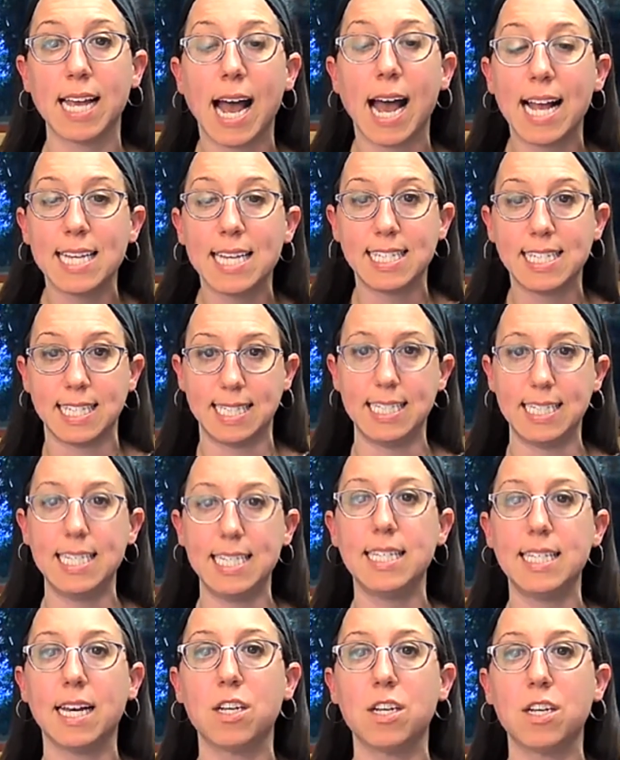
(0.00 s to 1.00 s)
I see
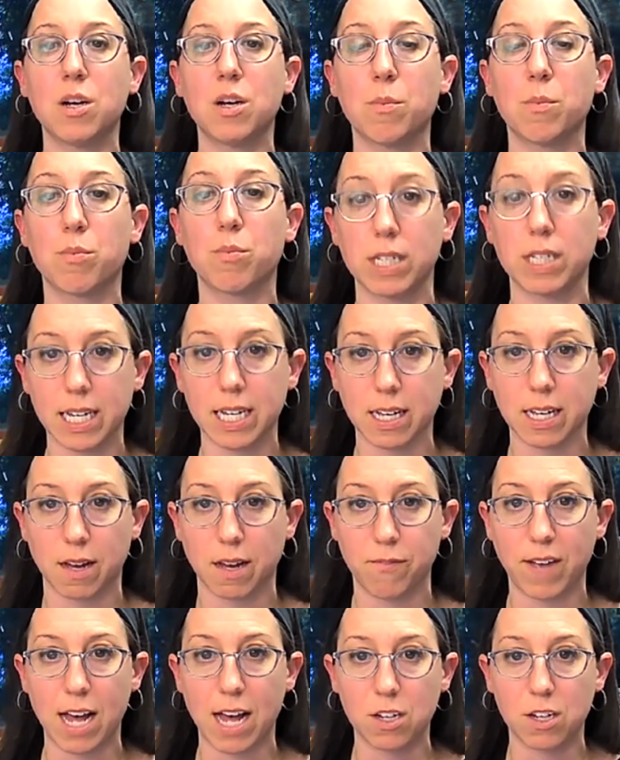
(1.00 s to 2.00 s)
that you're bringing a
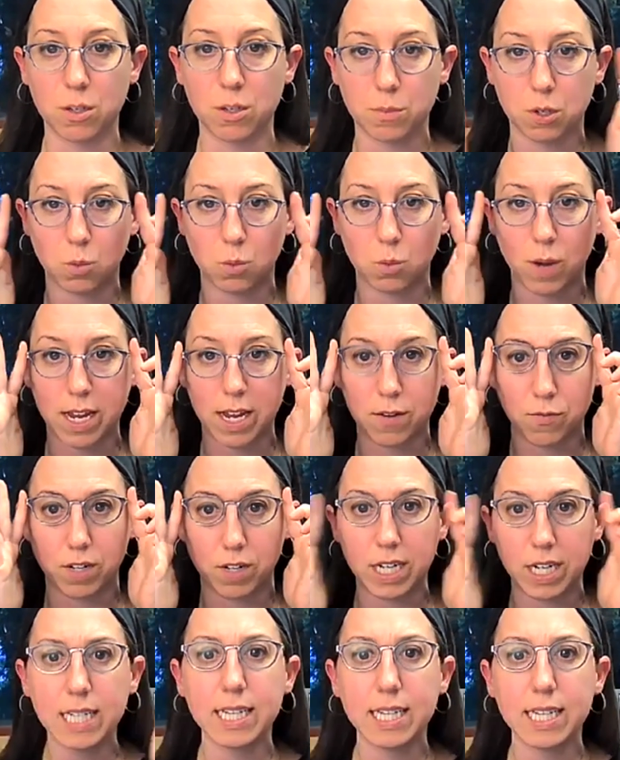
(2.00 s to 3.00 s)
valuable way of
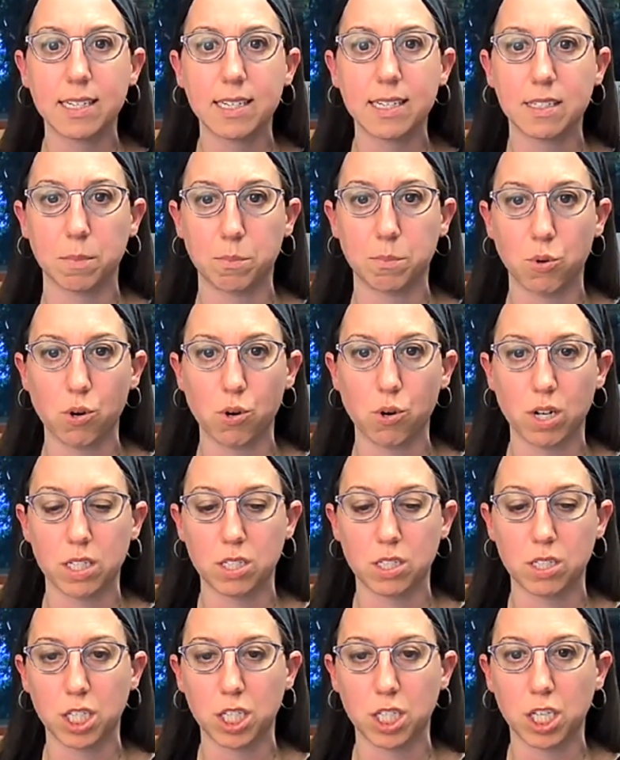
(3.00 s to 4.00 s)
reading that is important
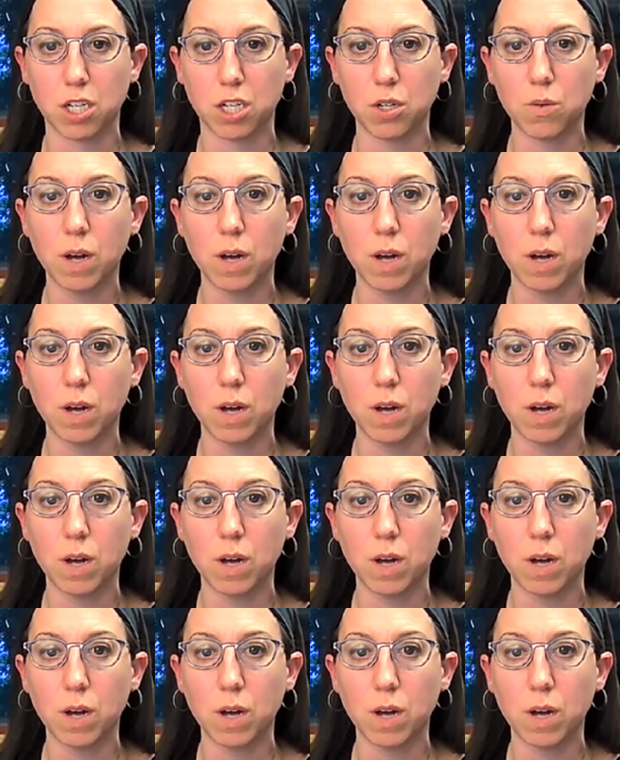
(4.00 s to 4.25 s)
to you.